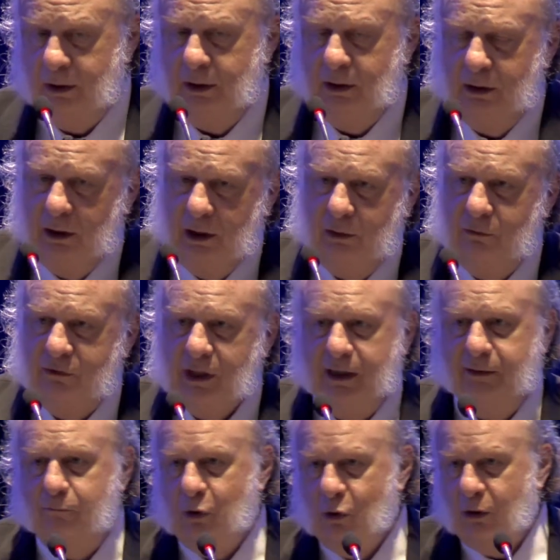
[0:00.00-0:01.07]
And it was
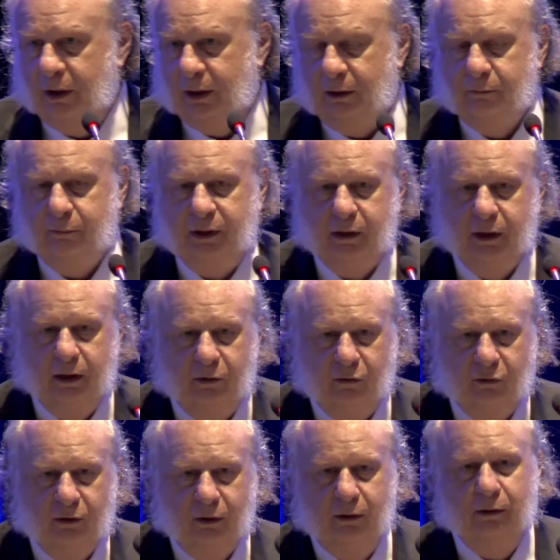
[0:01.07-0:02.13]
kind of boring
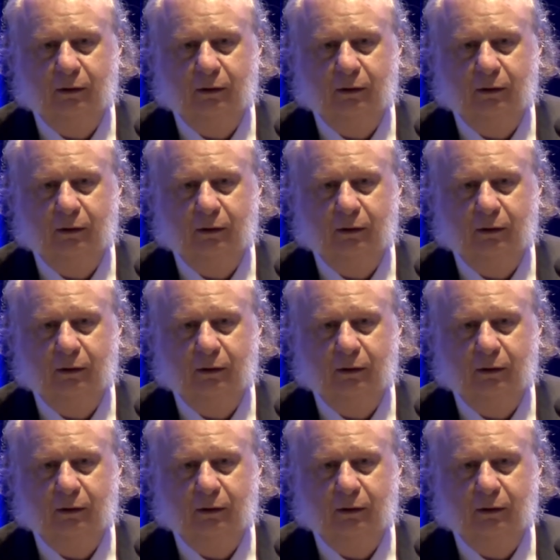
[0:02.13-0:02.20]
because